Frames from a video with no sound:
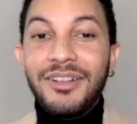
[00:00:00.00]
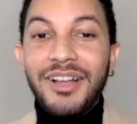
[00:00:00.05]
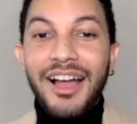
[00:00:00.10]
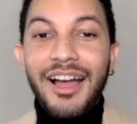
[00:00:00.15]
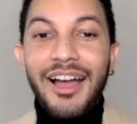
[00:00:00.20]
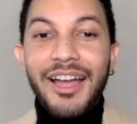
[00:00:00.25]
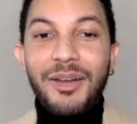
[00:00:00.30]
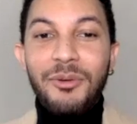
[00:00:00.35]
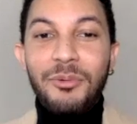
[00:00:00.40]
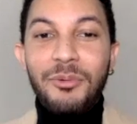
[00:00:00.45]

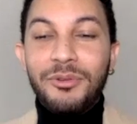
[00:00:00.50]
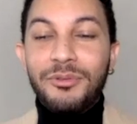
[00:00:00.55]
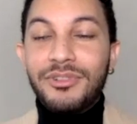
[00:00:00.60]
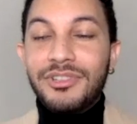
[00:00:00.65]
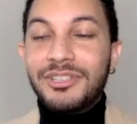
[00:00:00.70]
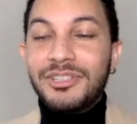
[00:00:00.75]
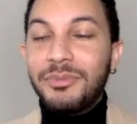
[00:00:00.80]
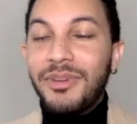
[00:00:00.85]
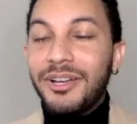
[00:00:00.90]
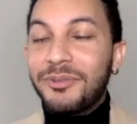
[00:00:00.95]
I will
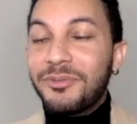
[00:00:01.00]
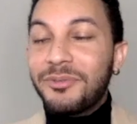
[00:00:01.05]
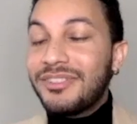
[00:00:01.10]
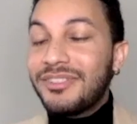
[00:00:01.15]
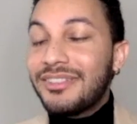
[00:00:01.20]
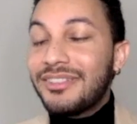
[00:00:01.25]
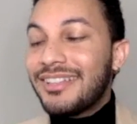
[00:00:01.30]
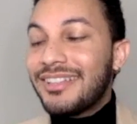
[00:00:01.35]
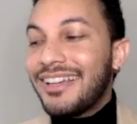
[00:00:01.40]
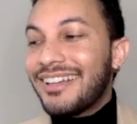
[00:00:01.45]

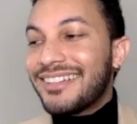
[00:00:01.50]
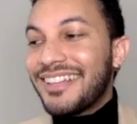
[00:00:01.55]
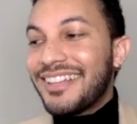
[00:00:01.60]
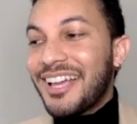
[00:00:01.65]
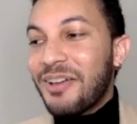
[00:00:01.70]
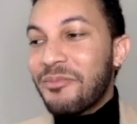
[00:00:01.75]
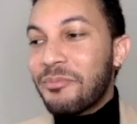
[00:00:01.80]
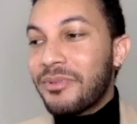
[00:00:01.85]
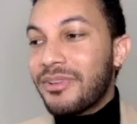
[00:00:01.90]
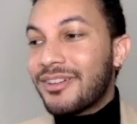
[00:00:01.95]
respectfully take
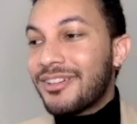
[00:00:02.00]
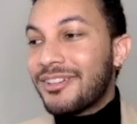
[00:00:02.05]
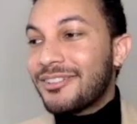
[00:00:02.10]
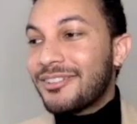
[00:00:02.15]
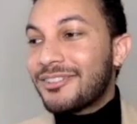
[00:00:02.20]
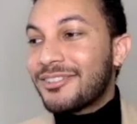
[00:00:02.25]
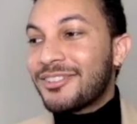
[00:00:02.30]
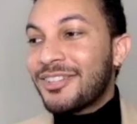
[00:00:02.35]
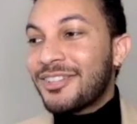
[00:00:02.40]
that because